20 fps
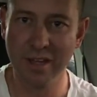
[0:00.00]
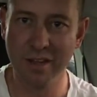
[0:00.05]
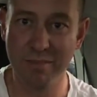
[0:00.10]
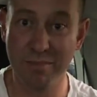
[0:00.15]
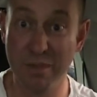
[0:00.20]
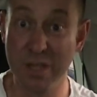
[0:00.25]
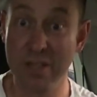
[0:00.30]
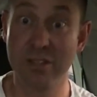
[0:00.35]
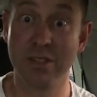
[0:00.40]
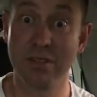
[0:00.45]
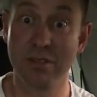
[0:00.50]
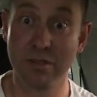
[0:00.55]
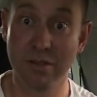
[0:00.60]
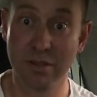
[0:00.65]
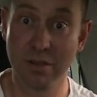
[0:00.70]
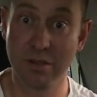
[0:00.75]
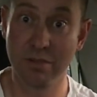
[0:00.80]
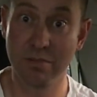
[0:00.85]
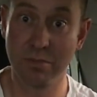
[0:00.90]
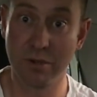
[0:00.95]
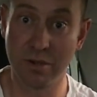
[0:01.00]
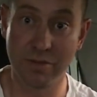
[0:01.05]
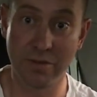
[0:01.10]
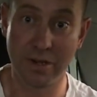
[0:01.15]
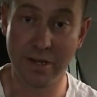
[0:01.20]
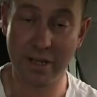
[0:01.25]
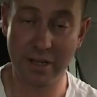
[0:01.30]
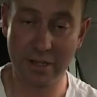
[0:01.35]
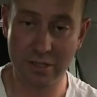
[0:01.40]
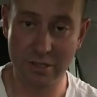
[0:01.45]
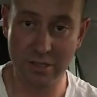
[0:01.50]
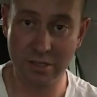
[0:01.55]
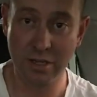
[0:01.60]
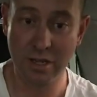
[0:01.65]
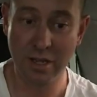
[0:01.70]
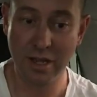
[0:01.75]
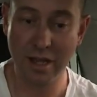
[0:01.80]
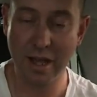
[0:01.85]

mention Modified Action